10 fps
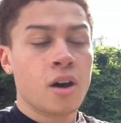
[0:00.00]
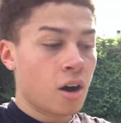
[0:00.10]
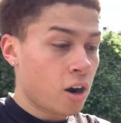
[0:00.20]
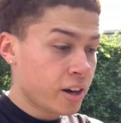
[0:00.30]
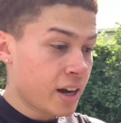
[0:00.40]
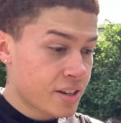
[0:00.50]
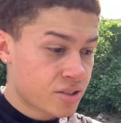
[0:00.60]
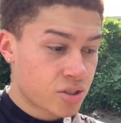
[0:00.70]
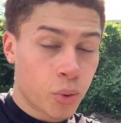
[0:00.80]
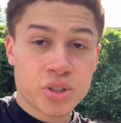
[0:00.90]
All right, guys,
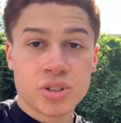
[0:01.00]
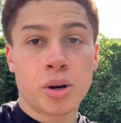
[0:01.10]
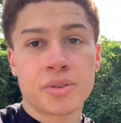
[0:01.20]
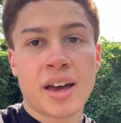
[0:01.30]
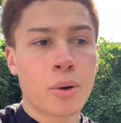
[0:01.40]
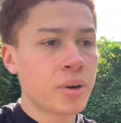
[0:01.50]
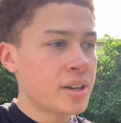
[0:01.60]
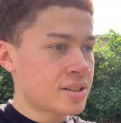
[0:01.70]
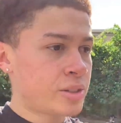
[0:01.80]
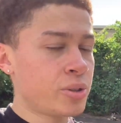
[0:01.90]
so once you're done with that one,
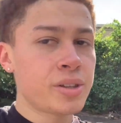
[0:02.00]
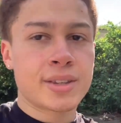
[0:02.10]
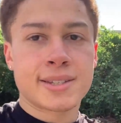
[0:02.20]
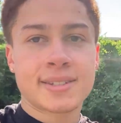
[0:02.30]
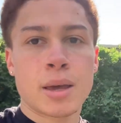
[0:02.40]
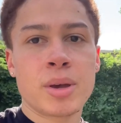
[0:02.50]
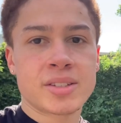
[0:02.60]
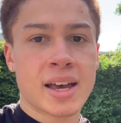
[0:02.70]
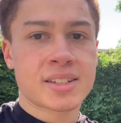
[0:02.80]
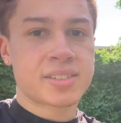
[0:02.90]
it's literally the same
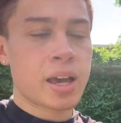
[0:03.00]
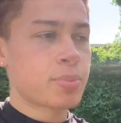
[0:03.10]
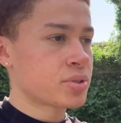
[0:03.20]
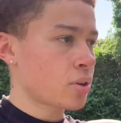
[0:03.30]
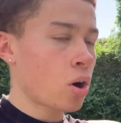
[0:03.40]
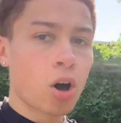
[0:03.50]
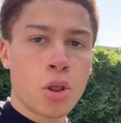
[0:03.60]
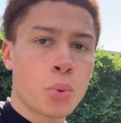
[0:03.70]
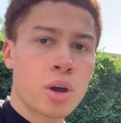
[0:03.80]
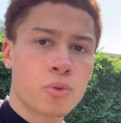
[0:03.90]
exact steps all
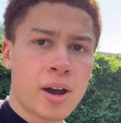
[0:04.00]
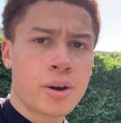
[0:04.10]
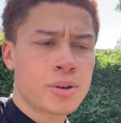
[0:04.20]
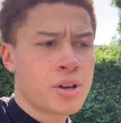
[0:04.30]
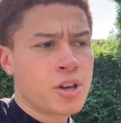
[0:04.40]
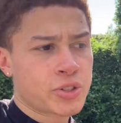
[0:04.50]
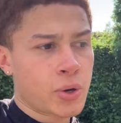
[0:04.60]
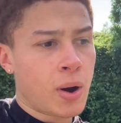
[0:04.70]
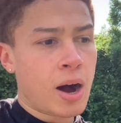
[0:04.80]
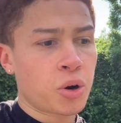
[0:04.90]
the way around. So
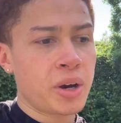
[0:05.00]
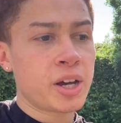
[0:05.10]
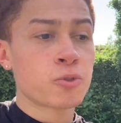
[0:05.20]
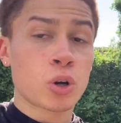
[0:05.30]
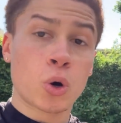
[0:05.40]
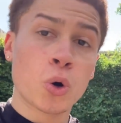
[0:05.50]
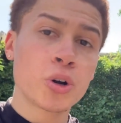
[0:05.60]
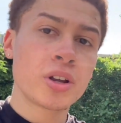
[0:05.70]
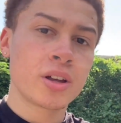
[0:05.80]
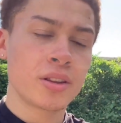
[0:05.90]
I'll go ahead and
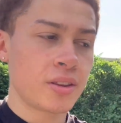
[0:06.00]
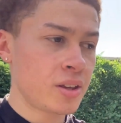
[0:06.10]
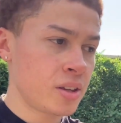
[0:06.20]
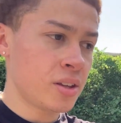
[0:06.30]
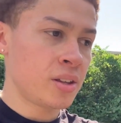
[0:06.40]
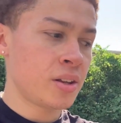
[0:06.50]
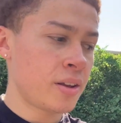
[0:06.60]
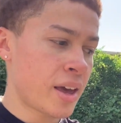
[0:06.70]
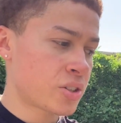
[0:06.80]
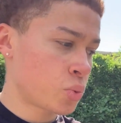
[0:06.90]
record the
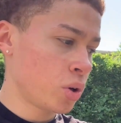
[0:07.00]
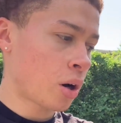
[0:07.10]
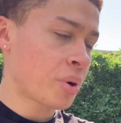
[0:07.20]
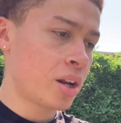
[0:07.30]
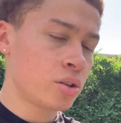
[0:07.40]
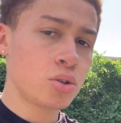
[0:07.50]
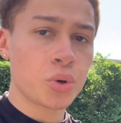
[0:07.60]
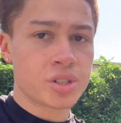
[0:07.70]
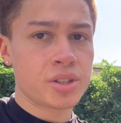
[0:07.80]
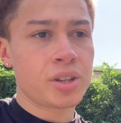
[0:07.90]
next wheel I'm gonna do,
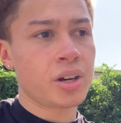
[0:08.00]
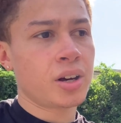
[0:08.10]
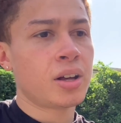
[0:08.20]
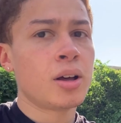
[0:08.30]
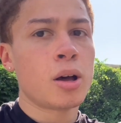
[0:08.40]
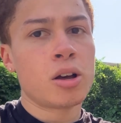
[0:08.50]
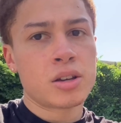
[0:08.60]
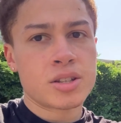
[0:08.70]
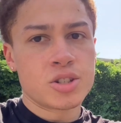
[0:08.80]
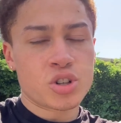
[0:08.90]
which is the
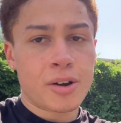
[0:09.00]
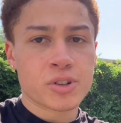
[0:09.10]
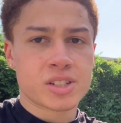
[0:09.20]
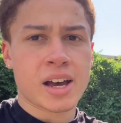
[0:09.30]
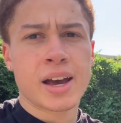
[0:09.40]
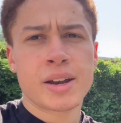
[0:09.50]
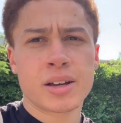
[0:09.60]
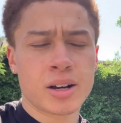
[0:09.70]
driver's side